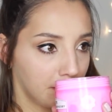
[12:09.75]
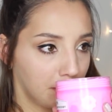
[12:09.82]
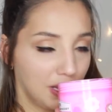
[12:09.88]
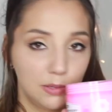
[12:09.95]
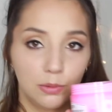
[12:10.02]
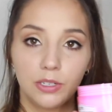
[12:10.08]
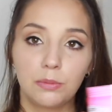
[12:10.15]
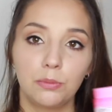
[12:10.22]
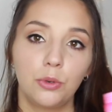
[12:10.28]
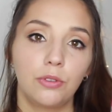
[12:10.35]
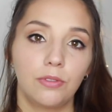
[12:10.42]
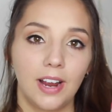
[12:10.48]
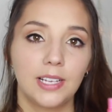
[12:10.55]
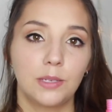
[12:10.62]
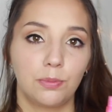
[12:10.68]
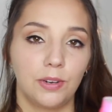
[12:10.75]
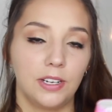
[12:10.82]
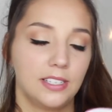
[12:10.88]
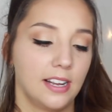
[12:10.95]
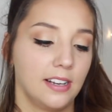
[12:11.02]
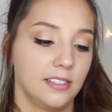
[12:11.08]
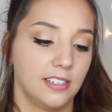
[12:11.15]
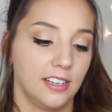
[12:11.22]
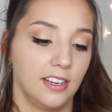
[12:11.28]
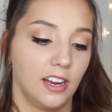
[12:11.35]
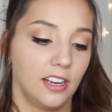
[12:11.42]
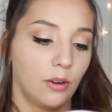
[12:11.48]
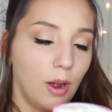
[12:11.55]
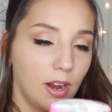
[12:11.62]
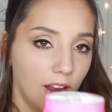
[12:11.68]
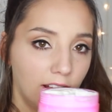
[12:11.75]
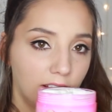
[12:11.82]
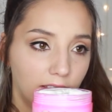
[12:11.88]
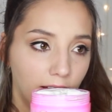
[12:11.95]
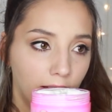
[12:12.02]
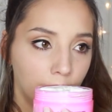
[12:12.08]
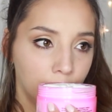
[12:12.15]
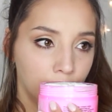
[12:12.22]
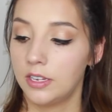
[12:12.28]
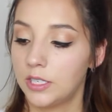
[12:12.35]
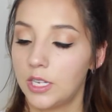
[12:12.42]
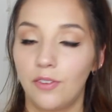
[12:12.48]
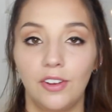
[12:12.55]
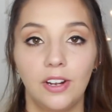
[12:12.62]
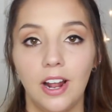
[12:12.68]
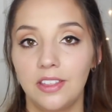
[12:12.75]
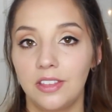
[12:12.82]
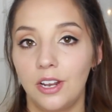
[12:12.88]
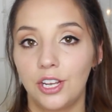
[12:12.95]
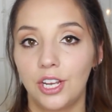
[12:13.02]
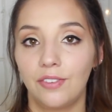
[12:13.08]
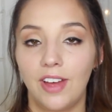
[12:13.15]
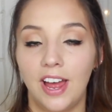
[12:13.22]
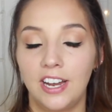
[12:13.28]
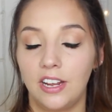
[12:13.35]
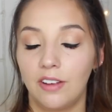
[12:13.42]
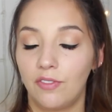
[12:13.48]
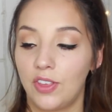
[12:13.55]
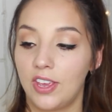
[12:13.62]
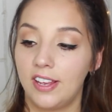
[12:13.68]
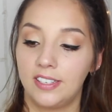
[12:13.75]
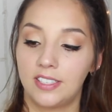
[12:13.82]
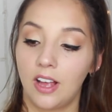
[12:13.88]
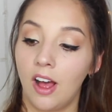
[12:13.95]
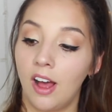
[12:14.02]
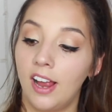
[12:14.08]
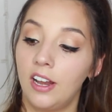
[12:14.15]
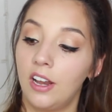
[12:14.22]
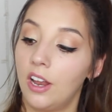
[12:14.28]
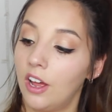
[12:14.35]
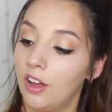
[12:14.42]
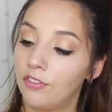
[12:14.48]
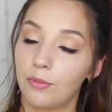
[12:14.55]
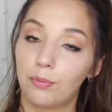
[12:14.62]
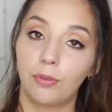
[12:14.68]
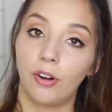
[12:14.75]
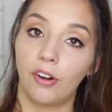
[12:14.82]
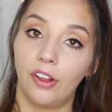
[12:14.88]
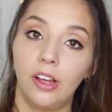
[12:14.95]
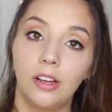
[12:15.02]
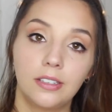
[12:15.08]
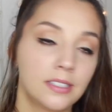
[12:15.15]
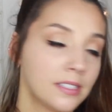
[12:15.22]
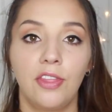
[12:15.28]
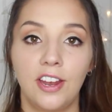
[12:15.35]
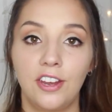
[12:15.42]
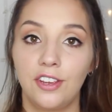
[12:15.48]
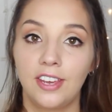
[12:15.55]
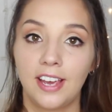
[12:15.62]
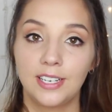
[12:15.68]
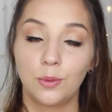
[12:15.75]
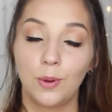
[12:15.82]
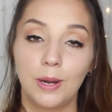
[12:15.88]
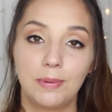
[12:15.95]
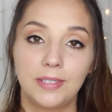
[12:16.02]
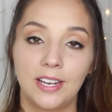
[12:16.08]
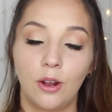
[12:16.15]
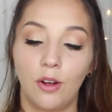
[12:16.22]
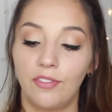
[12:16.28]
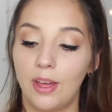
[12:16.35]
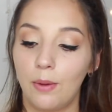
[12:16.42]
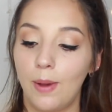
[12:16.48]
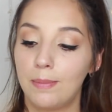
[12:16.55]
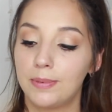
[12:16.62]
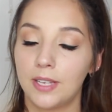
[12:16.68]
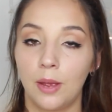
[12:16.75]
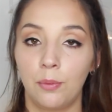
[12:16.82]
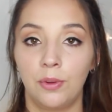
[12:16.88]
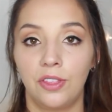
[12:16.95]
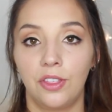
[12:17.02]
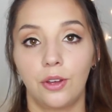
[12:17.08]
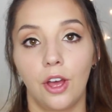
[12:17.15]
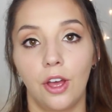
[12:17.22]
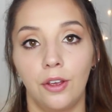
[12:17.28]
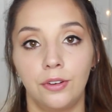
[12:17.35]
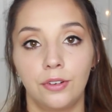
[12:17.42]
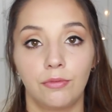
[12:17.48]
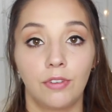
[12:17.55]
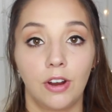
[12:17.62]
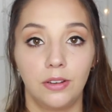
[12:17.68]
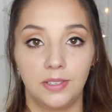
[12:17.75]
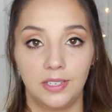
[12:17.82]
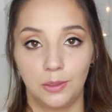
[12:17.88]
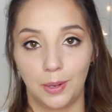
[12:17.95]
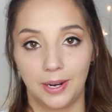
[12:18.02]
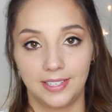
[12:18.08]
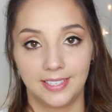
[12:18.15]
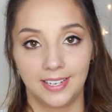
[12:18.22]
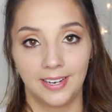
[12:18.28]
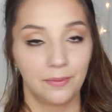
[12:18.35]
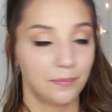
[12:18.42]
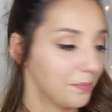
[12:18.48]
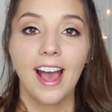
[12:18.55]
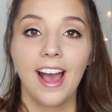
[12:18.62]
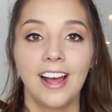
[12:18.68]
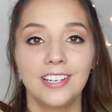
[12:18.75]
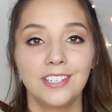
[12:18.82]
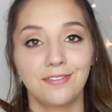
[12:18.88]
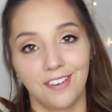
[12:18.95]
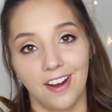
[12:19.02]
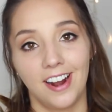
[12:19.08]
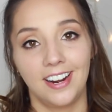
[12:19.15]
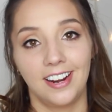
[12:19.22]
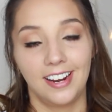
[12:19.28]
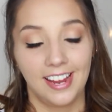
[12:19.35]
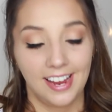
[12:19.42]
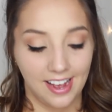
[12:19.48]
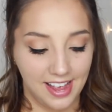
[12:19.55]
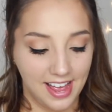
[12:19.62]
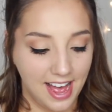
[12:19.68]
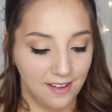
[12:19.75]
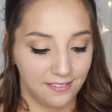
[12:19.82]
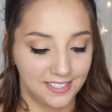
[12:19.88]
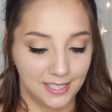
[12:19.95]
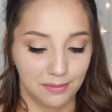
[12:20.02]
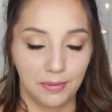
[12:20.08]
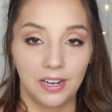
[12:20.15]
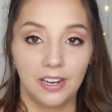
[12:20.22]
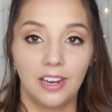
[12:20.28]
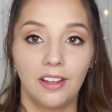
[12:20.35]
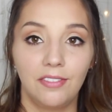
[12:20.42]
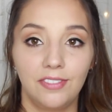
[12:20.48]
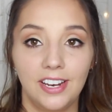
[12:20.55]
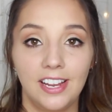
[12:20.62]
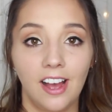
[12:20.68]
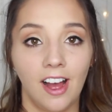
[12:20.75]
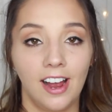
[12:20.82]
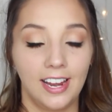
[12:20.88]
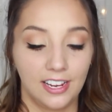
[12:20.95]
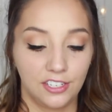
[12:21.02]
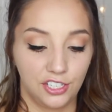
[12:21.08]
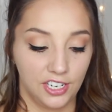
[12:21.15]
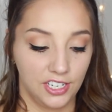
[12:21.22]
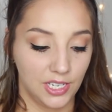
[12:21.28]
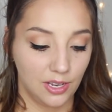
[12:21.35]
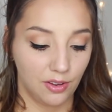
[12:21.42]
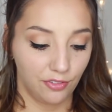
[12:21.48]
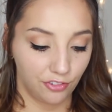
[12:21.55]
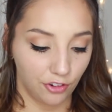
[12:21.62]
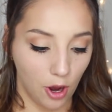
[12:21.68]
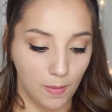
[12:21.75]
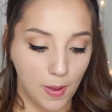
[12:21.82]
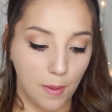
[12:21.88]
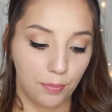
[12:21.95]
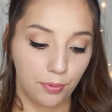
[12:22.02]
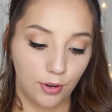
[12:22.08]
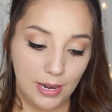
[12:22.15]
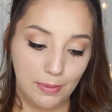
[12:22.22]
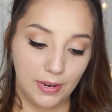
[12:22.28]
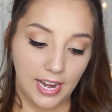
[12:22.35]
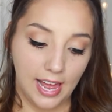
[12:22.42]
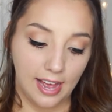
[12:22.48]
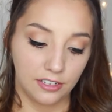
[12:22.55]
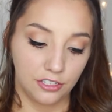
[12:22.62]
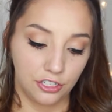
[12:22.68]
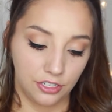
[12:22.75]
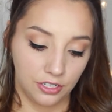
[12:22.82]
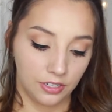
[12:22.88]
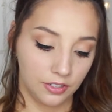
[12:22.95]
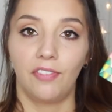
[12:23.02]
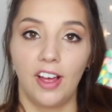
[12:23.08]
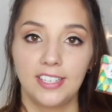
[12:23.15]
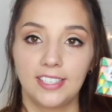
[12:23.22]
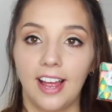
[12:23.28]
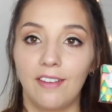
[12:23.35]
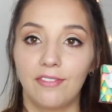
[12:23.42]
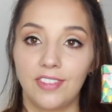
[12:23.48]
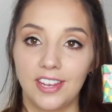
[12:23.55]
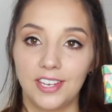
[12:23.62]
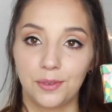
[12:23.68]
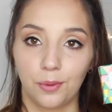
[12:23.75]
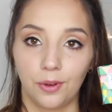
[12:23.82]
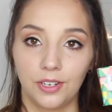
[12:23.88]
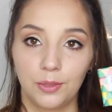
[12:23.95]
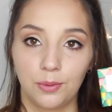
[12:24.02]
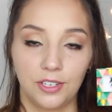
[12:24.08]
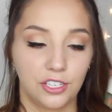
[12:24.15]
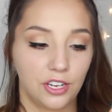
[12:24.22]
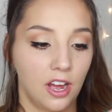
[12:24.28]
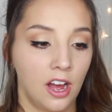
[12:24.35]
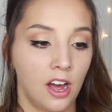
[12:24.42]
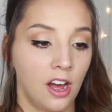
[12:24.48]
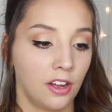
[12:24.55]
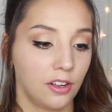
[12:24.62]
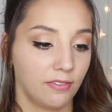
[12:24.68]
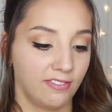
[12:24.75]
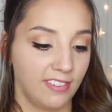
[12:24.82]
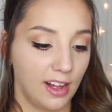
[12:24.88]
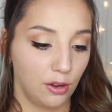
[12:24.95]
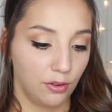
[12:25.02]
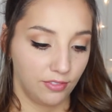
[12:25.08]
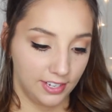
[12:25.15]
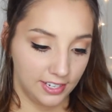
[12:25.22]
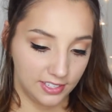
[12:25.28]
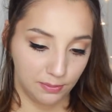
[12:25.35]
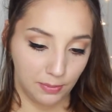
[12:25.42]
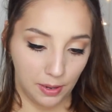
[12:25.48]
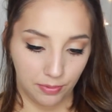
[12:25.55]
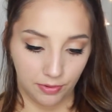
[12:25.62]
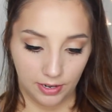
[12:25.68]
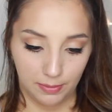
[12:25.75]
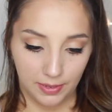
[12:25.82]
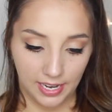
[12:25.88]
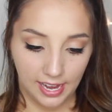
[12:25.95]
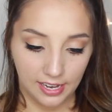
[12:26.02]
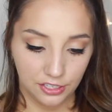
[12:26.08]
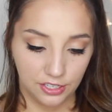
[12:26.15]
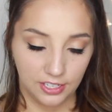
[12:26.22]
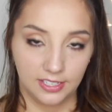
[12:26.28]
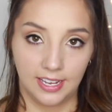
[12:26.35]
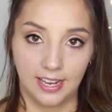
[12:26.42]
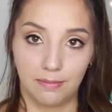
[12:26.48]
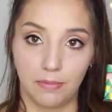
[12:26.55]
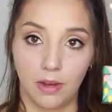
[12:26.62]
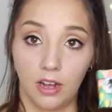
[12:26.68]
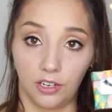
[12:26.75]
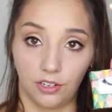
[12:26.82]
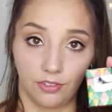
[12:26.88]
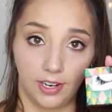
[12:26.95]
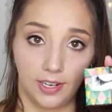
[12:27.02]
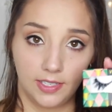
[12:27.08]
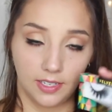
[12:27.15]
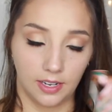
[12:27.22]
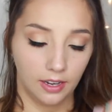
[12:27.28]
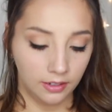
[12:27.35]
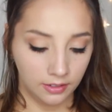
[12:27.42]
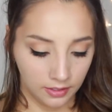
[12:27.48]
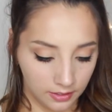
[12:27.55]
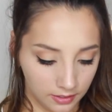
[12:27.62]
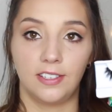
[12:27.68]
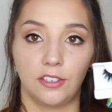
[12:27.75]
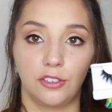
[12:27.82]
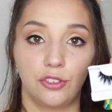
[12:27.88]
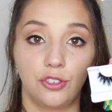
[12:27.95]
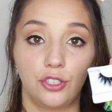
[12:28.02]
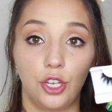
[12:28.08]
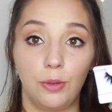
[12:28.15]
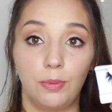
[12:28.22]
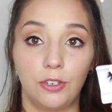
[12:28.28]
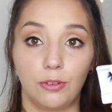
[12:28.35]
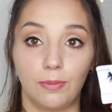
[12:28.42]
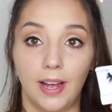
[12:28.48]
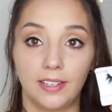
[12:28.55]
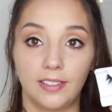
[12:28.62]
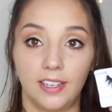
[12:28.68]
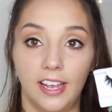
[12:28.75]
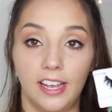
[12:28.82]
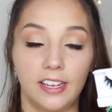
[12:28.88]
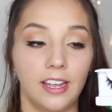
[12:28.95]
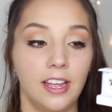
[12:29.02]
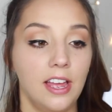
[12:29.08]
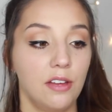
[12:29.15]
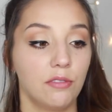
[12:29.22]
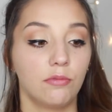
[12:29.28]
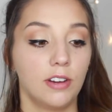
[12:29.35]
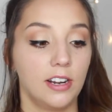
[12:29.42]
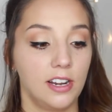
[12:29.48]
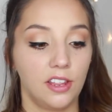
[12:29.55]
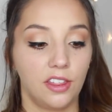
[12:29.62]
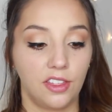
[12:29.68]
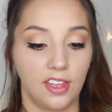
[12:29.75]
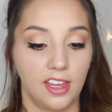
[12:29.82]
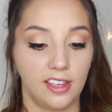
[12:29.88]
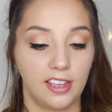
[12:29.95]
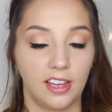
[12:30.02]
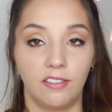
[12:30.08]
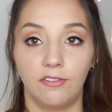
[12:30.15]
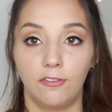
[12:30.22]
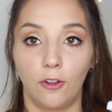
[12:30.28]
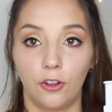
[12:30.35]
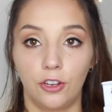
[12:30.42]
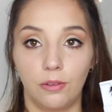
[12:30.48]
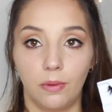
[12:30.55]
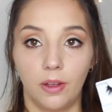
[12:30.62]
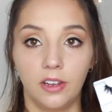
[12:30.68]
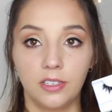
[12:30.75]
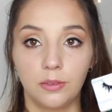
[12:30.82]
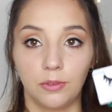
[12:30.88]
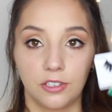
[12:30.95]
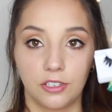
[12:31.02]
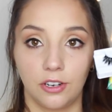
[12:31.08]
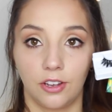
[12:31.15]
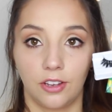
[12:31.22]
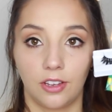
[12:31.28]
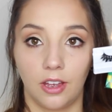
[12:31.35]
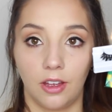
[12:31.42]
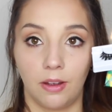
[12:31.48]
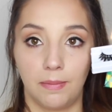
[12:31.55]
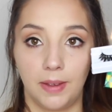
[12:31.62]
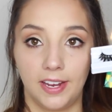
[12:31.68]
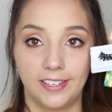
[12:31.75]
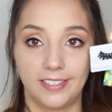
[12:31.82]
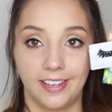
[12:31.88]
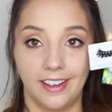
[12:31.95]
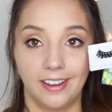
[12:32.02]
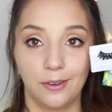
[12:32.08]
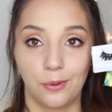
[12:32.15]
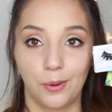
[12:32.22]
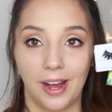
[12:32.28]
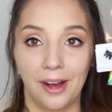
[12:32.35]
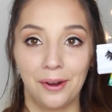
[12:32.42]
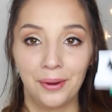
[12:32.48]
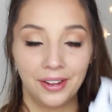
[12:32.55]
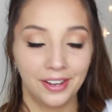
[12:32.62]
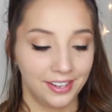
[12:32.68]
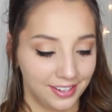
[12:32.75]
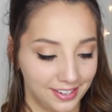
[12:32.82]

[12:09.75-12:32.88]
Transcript: But this one's more raspberry scented. I quite like that. So if you like the look of any of these I Love products, then you can get 20% off their website with the code Rosie20. And finally, I have some lovely eyelashes from Primalash. First I have these ones, which are Velvet by Primalash. These are in Margarita. These are super dramatic, really thick and voluminous, which look amazing, wow.